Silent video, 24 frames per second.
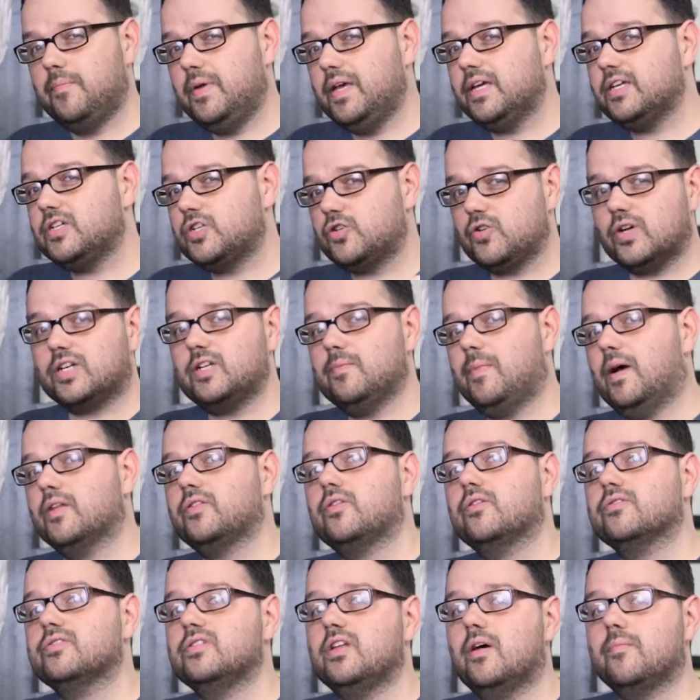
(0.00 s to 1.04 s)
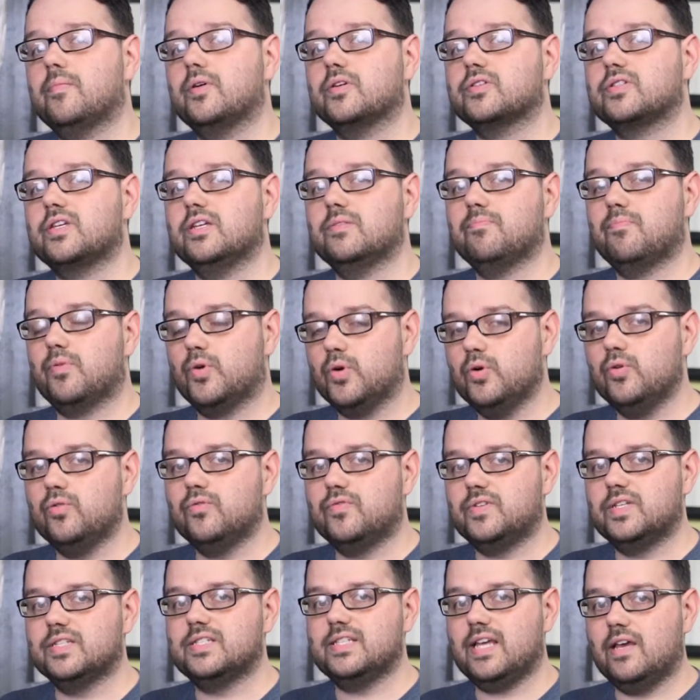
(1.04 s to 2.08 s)
Being strict about those numbers can
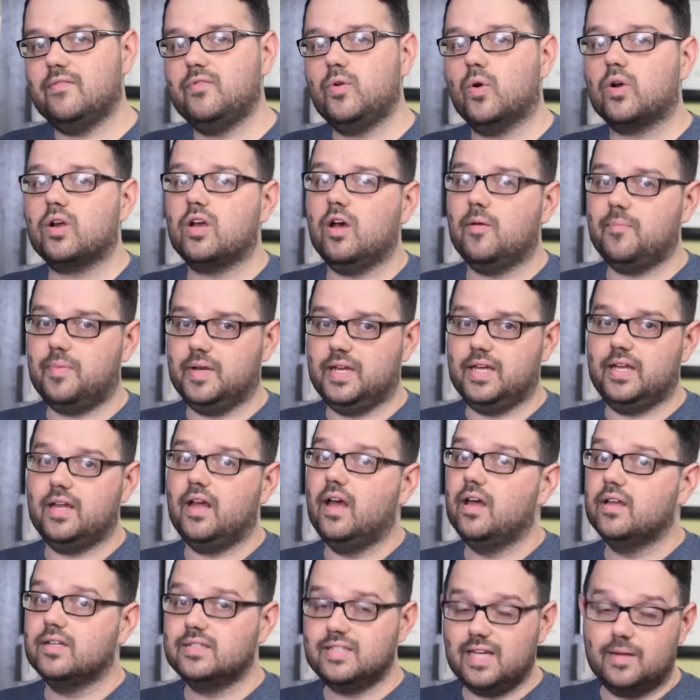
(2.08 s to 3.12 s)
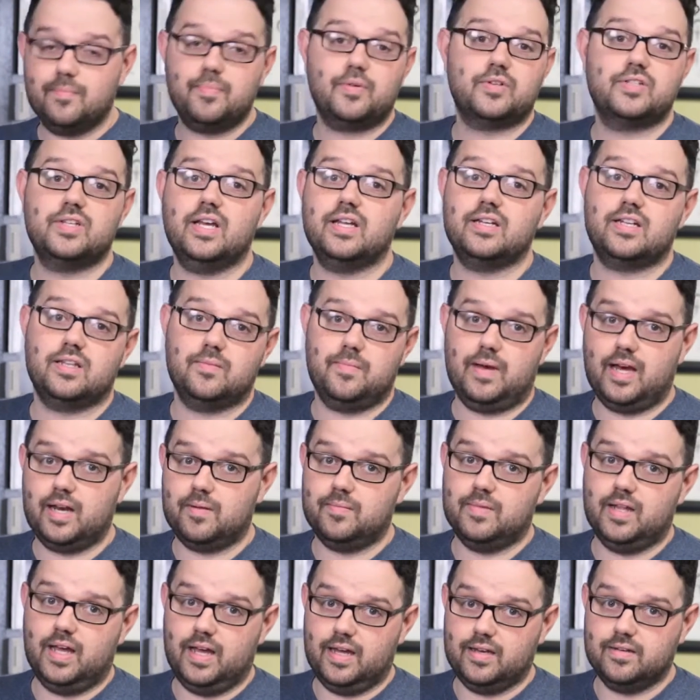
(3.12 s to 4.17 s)
prove to save your company 10% to the
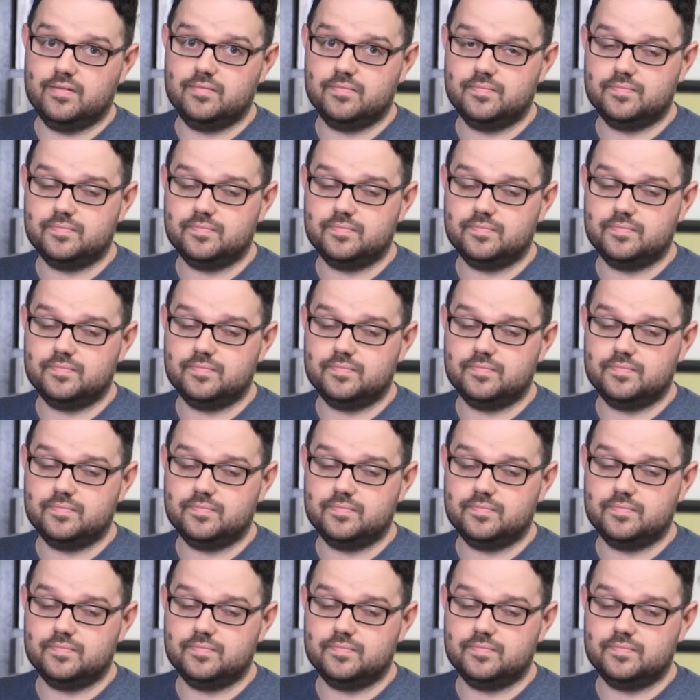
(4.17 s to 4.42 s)
bottom line.